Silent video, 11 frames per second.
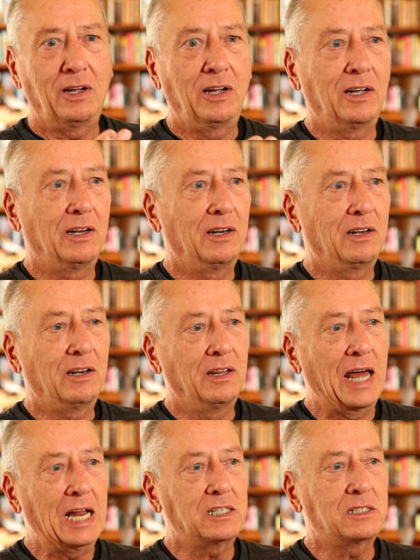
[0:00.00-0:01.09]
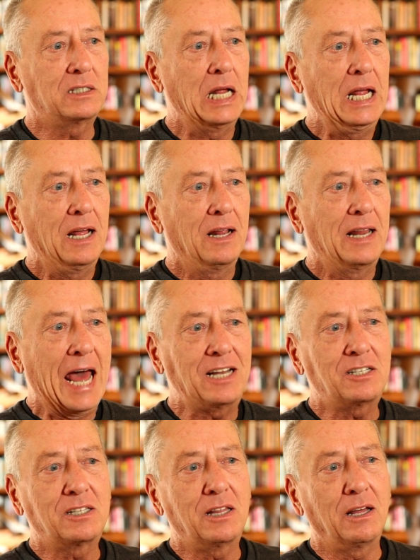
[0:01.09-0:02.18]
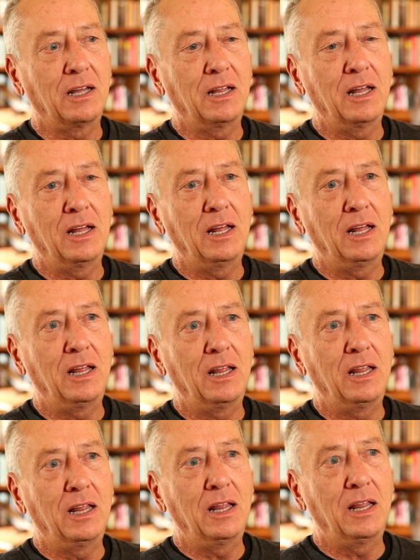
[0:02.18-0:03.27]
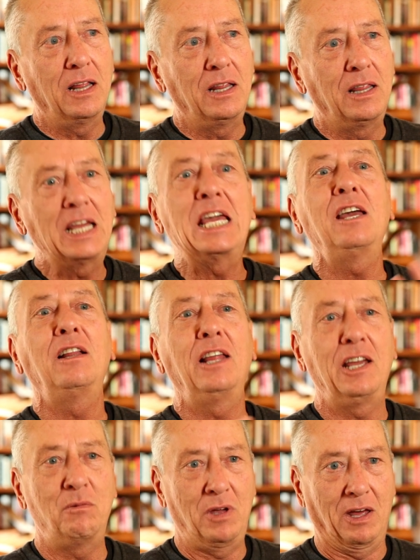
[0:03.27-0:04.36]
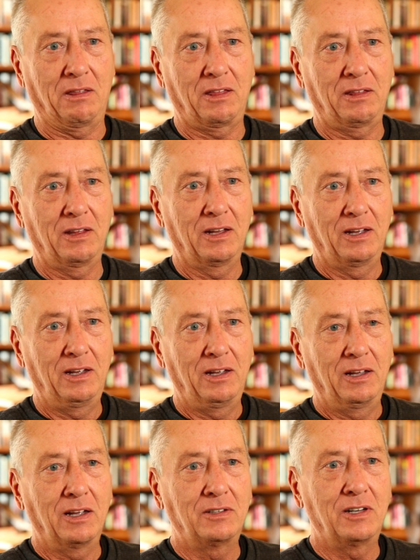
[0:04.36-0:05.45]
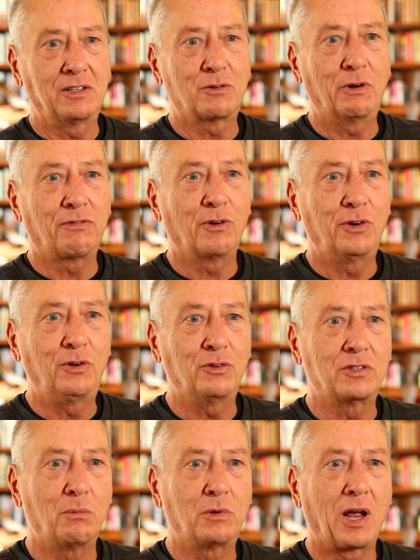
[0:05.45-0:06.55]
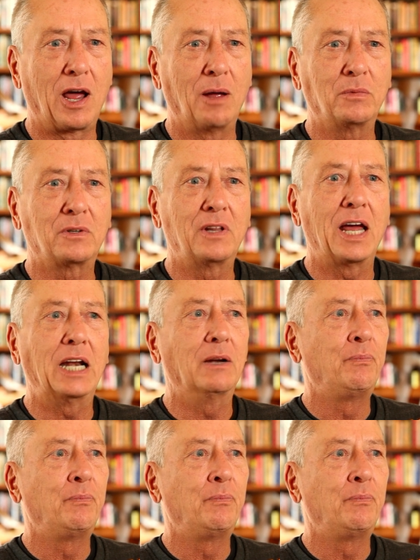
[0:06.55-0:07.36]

And that's the healing myth, as it's referred to sometimes, that,